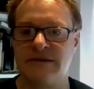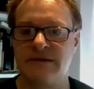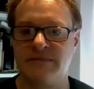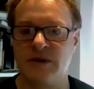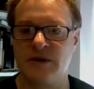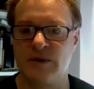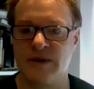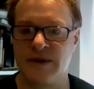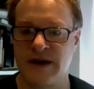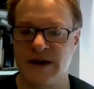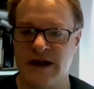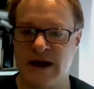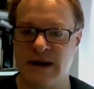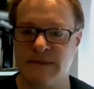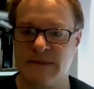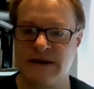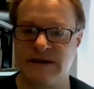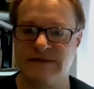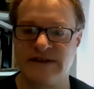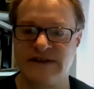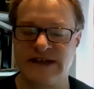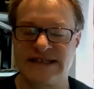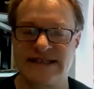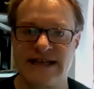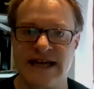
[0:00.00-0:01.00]
but with a couple of
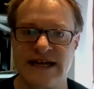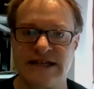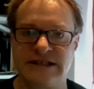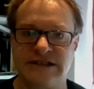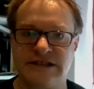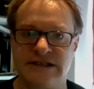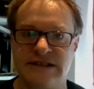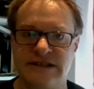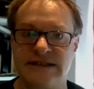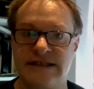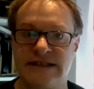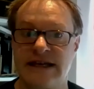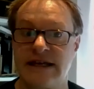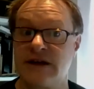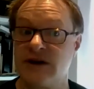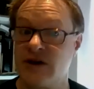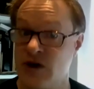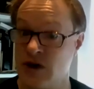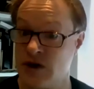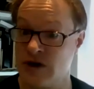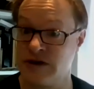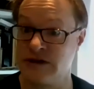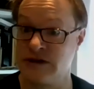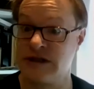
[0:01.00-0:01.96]
extensions it could.